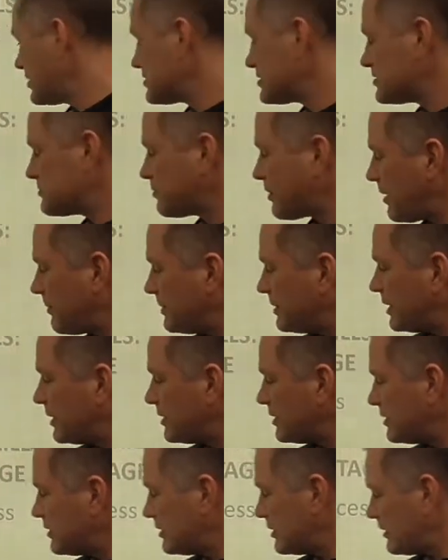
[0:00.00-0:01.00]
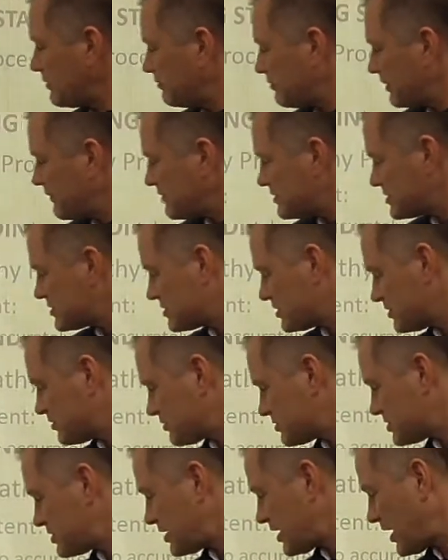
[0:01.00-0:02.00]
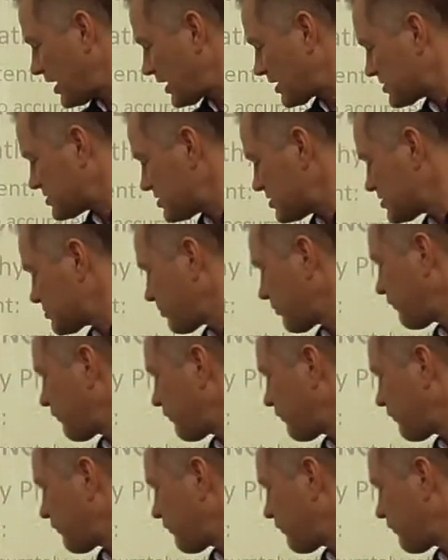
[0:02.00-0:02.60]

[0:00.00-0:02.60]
This is probably not in. I don't believe this is in your text. It's